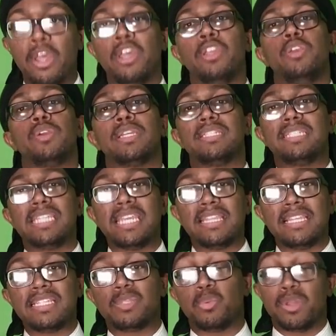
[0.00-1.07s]
You can see
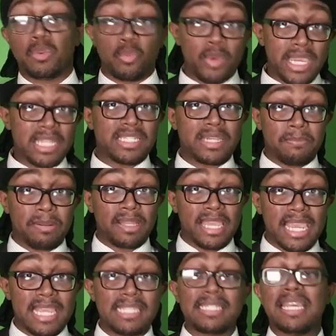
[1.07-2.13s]
this with
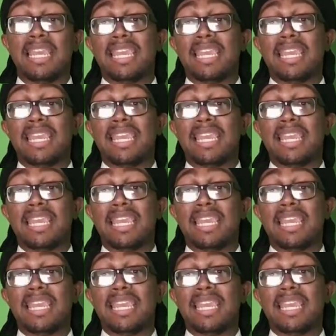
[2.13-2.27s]
Weegeeplays.